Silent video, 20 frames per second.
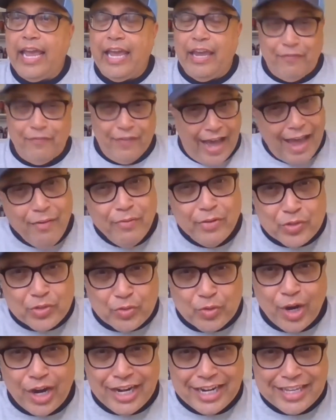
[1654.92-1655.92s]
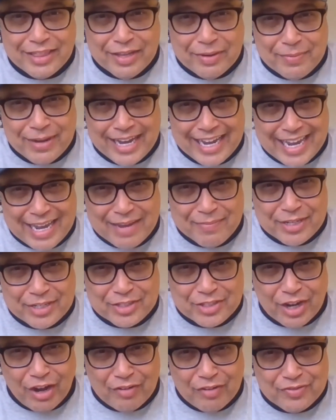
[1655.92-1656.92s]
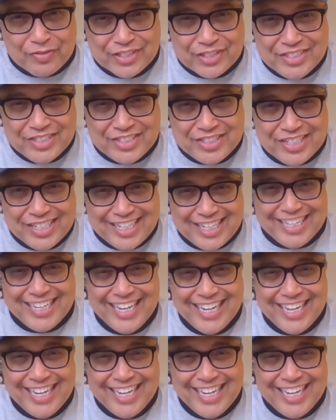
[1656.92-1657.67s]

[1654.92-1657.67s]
If I was running the Miami Dolphins,